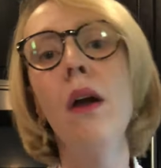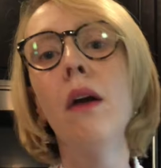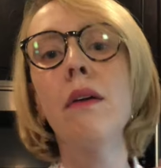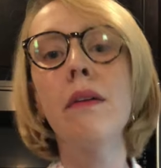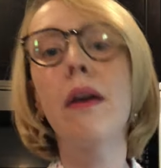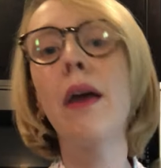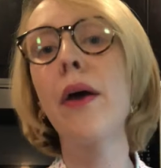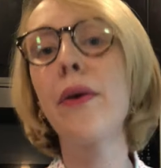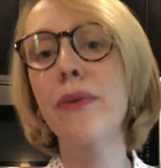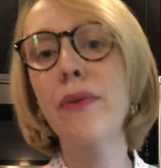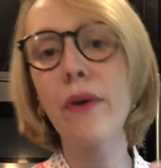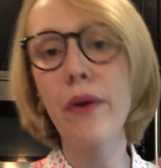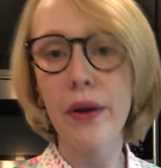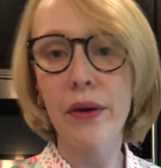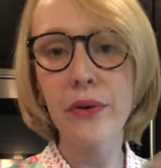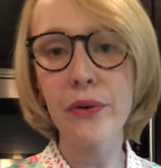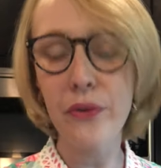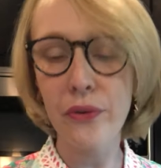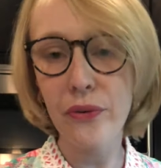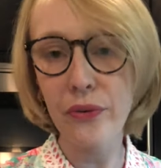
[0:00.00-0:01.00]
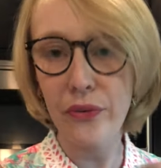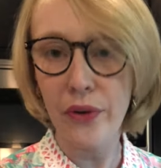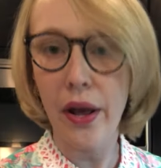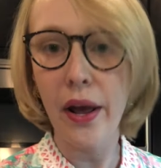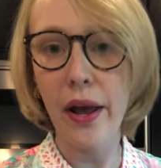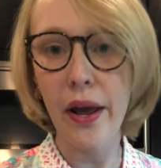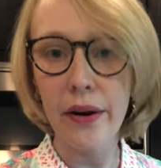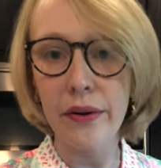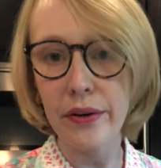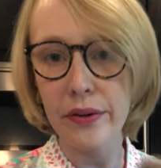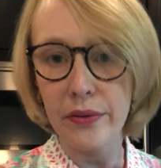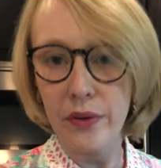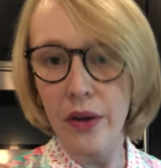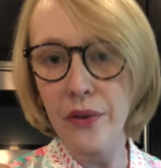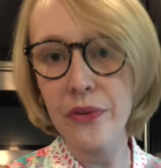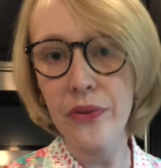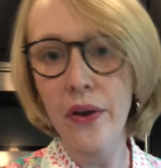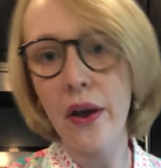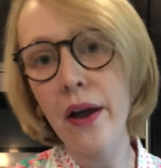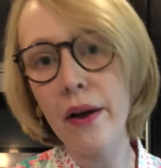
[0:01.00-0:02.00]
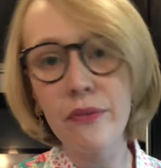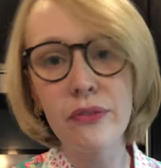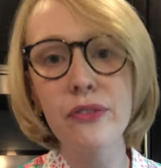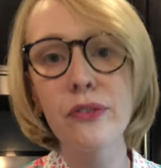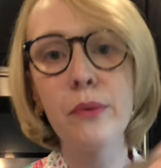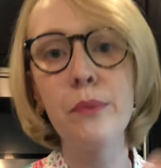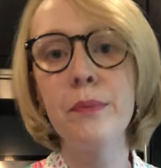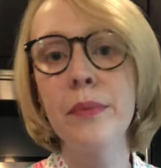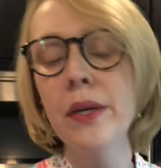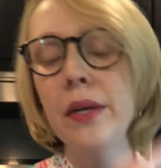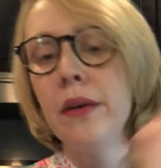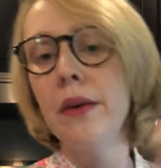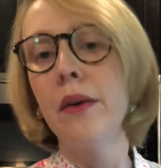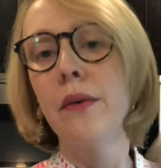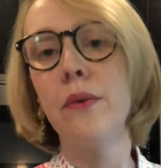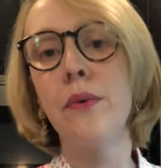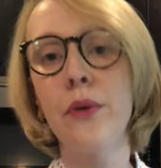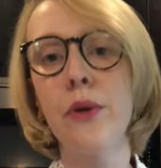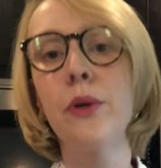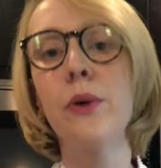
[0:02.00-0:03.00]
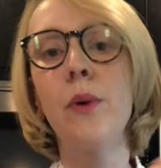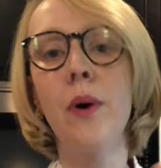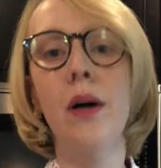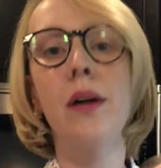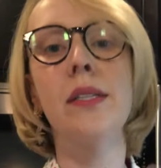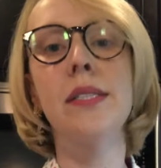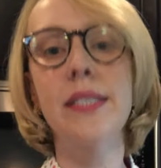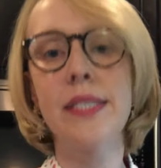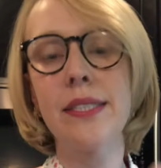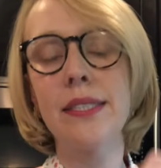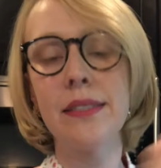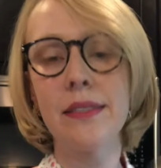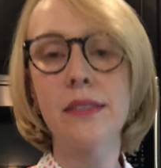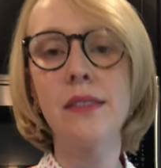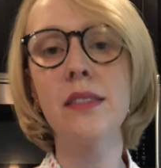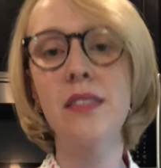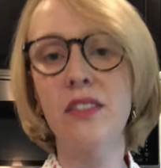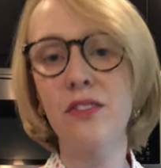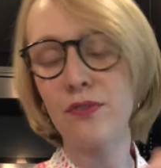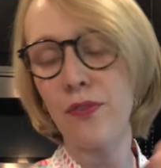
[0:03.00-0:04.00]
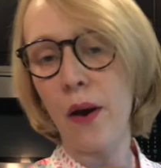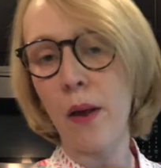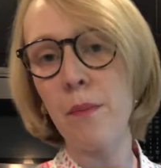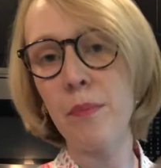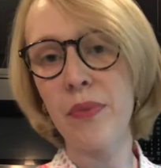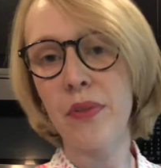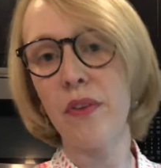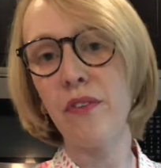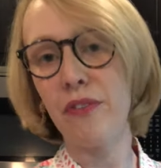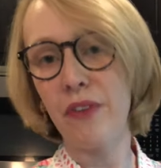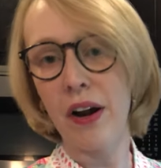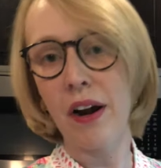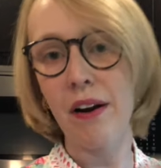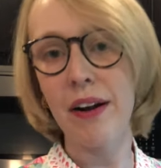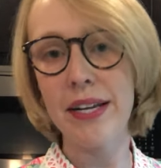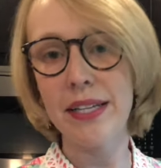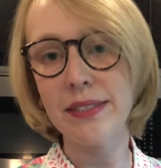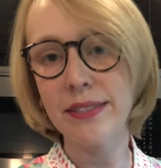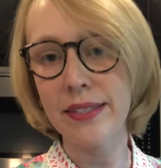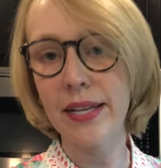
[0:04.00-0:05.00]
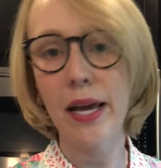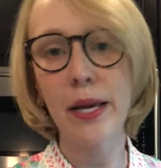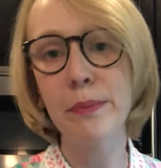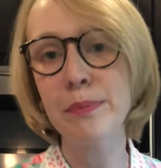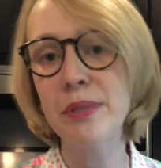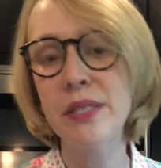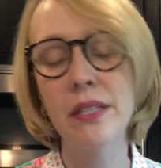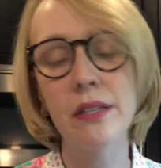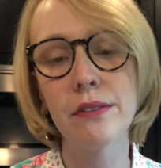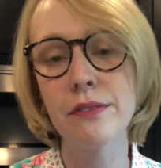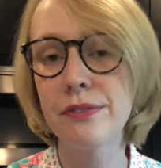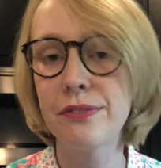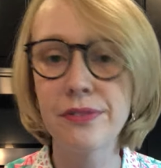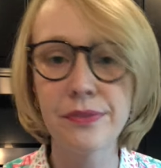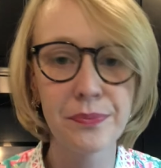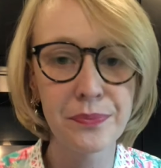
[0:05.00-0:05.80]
yes, I understand it does have some nuances from the various types of